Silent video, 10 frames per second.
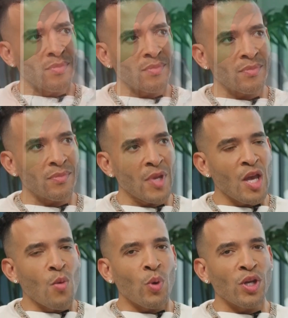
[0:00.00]
going about
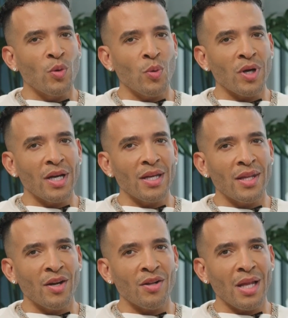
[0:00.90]
online.
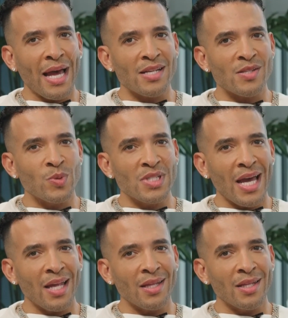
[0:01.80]
However, it
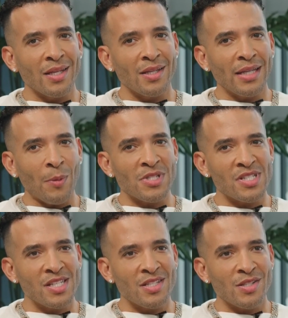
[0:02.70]
seems that Jackie
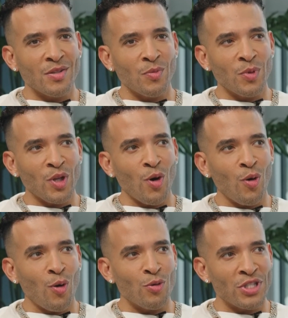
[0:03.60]
arrived with questions,